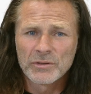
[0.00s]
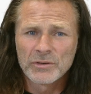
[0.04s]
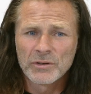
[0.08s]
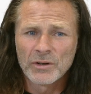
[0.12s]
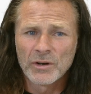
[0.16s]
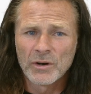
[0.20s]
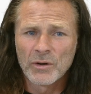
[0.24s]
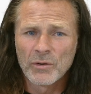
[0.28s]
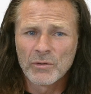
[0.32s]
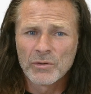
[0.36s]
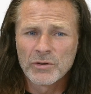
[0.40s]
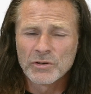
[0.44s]

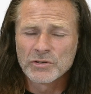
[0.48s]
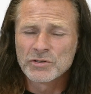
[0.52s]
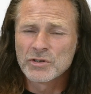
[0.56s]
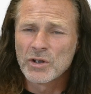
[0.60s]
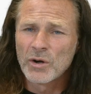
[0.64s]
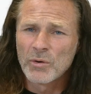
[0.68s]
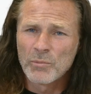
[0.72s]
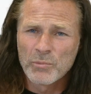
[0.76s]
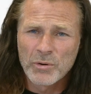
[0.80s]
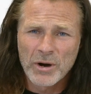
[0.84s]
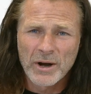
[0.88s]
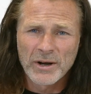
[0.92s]
you know, there's
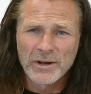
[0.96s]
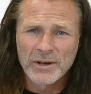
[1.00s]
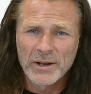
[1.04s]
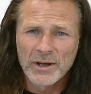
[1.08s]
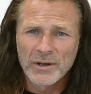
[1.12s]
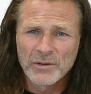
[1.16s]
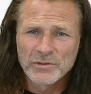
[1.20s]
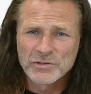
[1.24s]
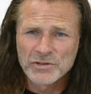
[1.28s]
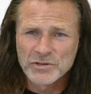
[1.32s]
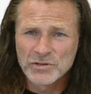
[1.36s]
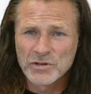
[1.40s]
no
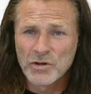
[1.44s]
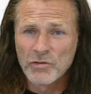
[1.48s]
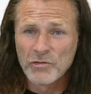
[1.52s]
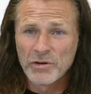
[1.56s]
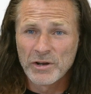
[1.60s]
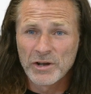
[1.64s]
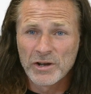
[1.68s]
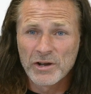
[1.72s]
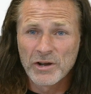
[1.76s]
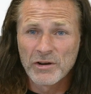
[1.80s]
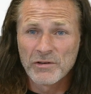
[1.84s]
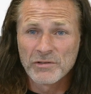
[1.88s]
breakdowns, there's no
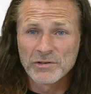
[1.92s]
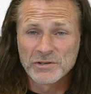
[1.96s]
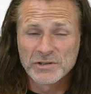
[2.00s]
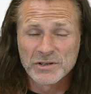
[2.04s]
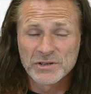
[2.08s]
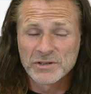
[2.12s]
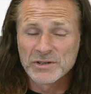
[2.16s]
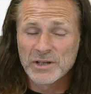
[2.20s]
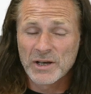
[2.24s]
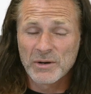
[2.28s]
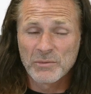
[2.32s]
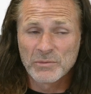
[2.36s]

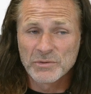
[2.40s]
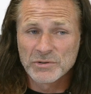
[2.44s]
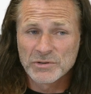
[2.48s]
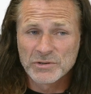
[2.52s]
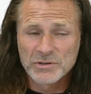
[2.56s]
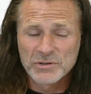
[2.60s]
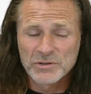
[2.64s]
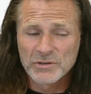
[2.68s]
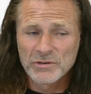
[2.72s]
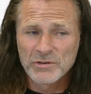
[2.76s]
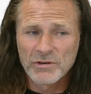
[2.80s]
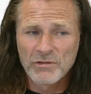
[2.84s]
reoccurrences. That
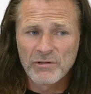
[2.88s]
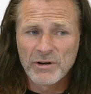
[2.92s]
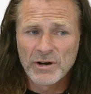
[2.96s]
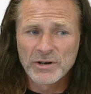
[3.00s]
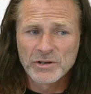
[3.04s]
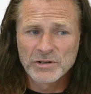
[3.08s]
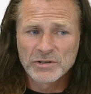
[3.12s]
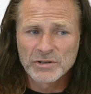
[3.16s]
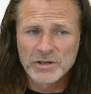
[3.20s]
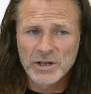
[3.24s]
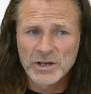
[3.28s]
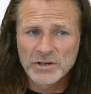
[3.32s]
was
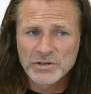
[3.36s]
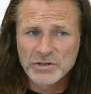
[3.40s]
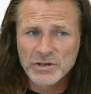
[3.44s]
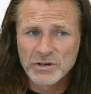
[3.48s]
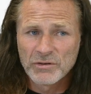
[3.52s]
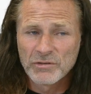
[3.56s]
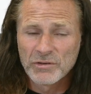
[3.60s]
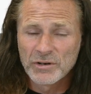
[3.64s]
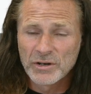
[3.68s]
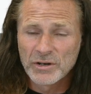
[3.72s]
horrendous last year,